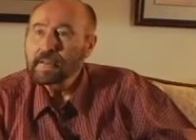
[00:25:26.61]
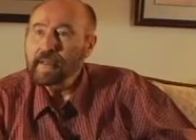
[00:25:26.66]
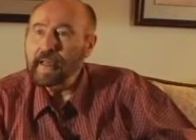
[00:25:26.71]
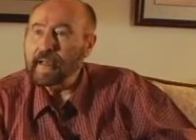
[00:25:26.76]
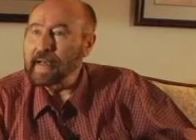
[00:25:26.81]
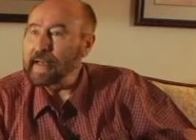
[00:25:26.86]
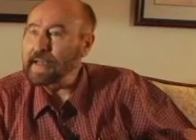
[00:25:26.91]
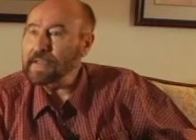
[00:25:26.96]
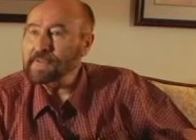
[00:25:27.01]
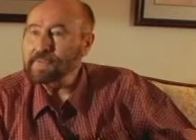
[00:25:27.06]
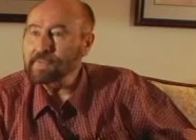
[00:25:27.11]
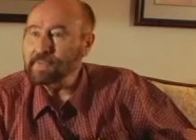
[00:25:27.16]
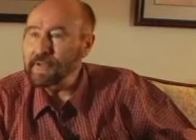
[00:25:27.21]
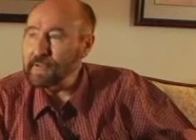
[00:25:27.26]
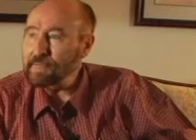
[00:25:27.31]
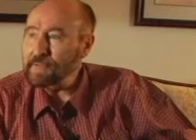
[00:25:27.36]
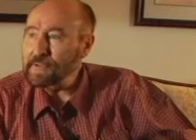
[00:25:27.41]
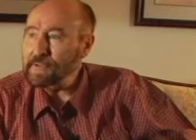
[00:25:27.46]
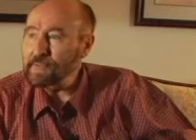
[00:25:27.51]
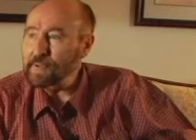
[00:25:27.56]
And that's
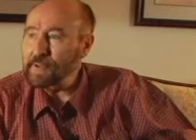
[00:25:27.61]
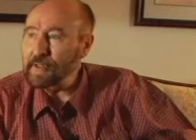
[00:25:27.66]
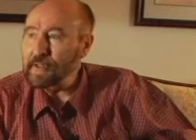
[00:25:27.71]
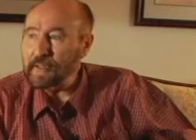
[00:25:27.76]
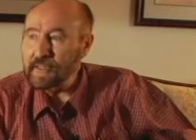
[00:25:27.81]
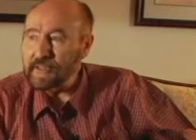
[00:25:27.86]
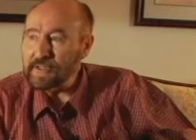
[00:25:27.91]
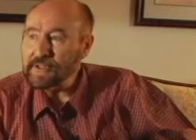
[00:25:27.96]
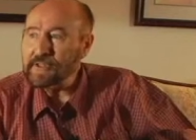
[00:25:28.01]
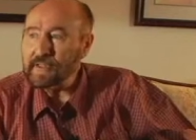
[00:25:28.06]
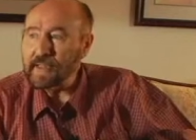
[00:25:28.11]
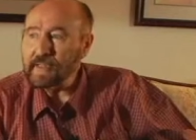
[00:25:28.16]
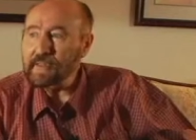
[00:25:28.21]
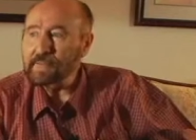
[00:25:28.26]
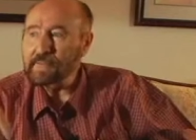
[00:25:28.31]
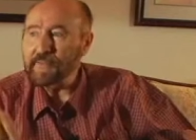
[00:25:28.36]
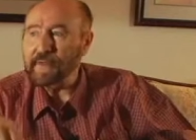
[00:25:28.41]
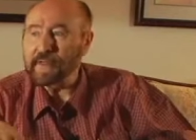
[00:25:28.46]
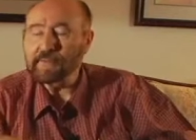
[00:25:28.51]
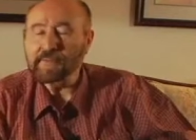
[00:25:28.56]
rigorous work. His
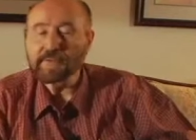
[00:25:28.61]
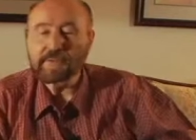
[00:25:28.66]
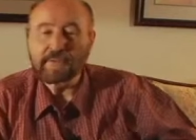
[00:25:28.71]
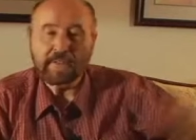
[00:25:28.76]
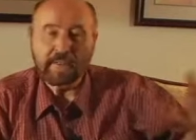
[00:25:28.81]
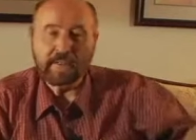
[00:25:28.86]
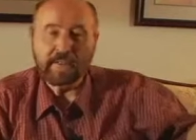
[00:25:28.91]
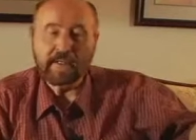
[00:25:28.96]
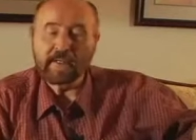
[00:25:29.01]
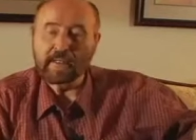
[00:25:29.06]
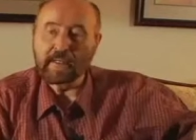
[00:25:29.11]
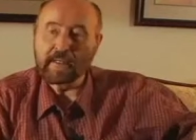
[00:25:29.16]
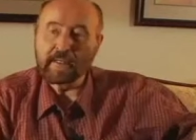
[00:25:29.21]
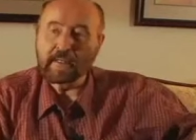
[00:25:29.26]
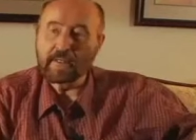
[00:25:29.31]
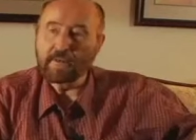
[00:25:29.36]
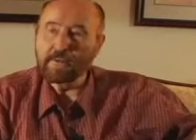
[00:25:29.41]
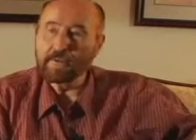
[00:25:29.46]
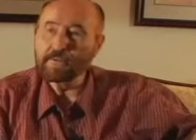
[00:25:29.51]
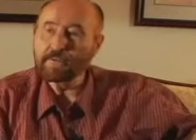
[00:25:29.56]
second paper started
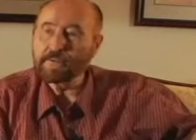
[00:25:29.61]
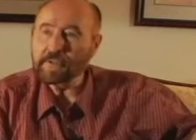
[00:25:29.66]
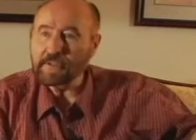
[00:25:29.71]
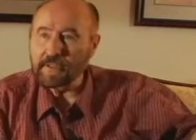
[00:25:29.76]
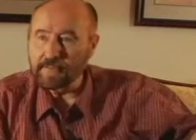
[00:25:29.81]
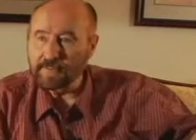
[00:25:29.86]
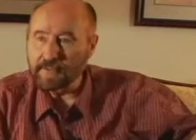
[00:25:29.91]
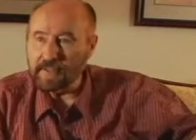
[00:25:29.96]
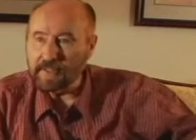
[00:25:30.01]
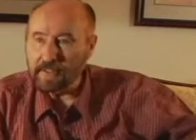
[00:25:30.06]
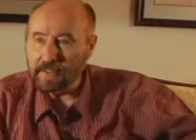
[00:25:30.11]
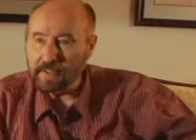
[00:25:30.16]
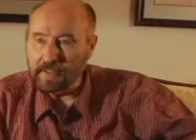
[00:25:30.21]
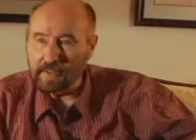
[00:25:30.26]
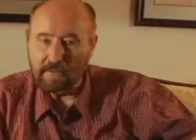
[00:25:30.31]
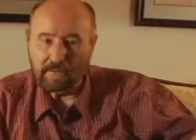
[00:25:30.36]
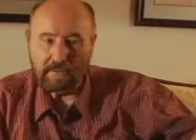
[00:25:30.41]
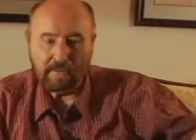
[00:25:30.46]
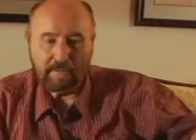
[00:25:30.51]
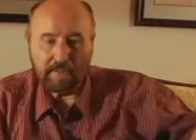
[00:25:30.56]
a whole subject
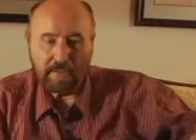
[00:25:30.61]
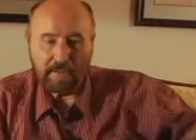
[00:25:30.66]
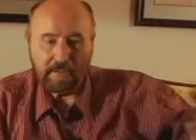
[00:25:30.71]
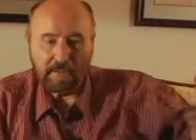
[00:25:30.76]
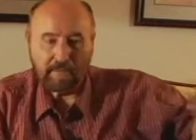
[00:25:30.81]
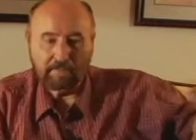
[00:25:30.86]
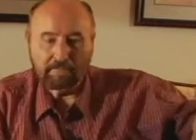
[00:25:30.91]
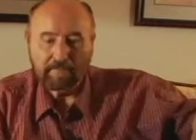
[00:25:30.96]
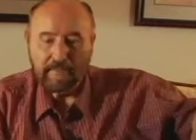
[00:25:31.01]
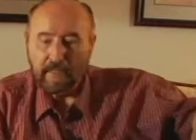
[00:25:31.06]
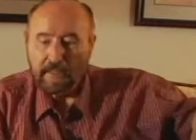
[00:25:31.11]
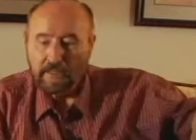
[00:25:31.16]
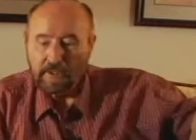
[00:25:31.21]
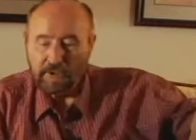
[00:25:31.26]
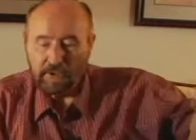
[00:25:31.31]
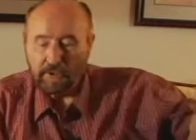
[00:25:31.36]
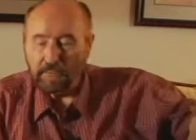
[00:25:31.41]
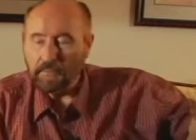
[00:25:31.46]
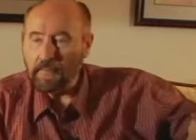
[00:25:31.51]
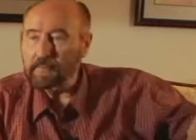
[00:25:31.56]
called
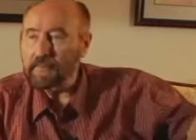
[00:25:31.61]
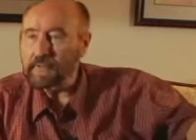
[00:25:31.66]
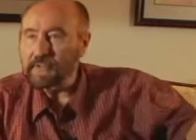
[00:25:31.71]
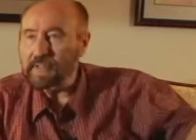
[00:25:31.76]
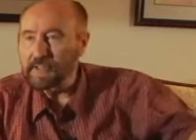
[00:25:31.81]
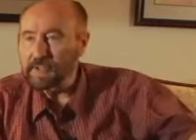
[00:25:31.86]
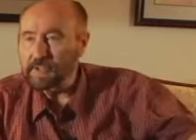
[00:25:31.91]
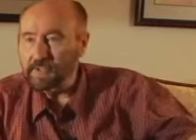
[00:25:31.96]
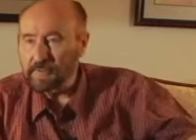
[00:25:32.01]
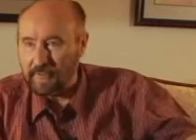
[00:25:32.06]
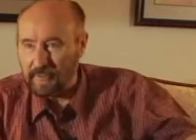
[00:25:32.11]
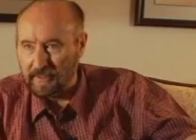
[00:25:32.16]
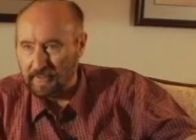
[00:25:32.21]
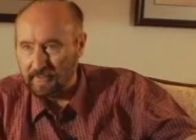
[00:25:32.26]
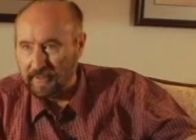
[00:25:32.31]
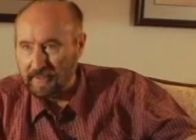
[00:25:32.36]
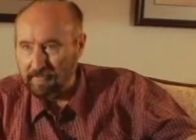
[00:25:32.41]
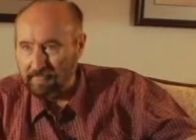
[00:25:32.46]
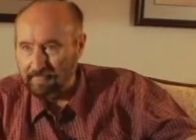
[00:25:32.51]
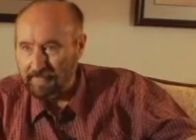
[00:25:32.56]
superpotential
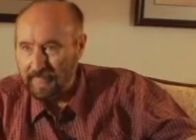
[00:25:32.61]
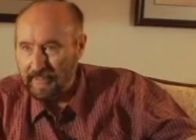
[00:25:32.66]
theory.